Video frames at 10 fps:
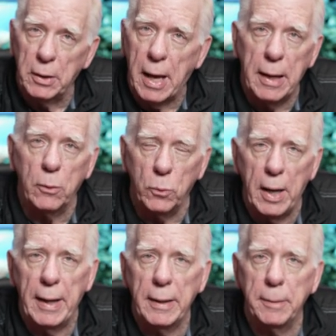
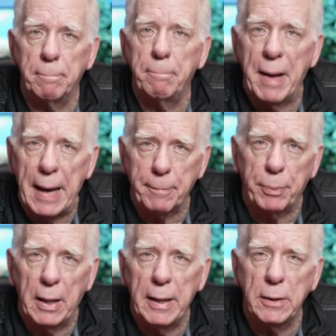lightweight
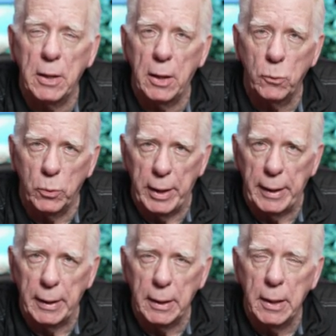backplate and
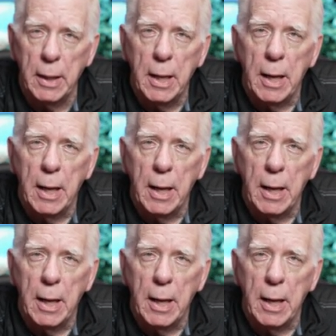wing.